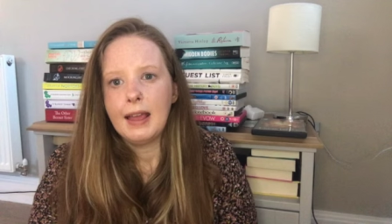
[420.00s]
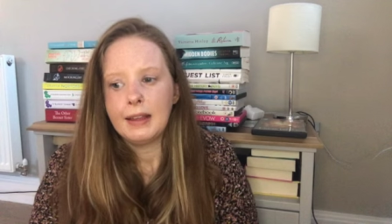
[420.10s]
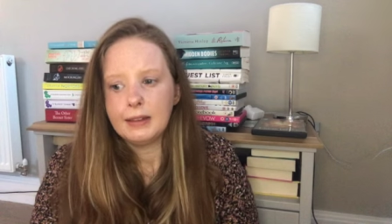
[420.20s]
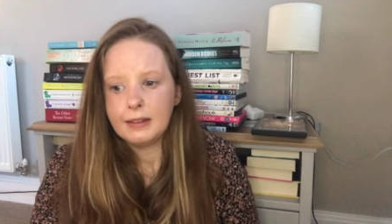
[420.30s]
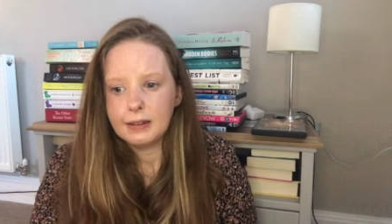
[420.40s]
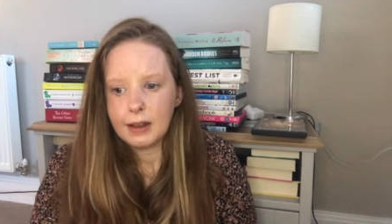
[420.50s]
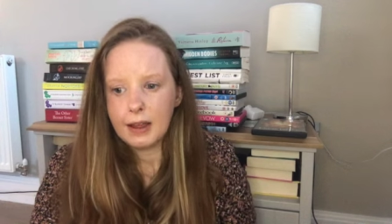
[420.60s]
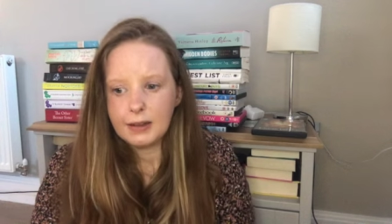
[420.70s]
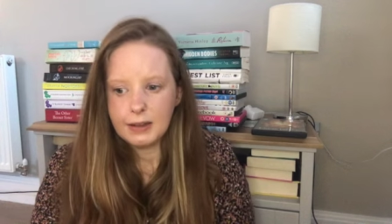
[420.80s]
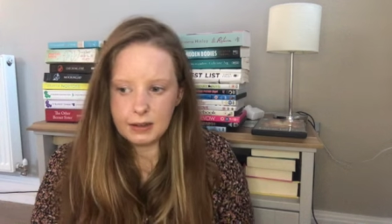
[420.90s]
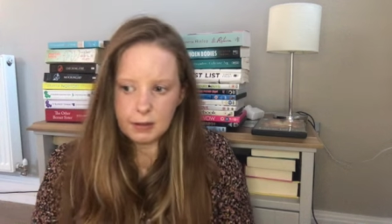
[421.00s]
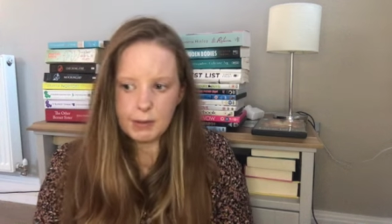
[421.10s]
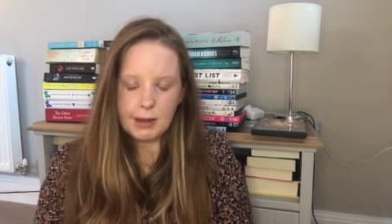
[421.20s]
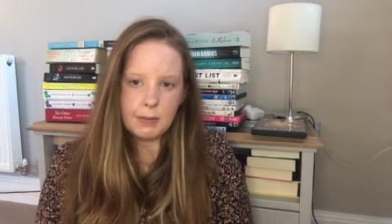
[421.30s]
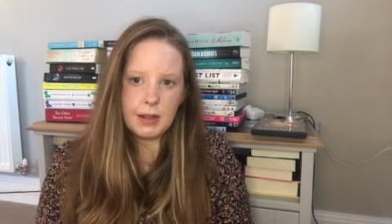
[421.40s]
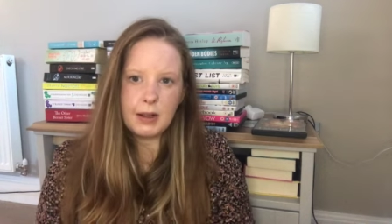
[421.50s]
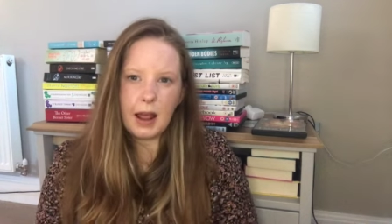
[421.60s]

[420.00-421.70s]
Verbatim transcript: in society at the moment,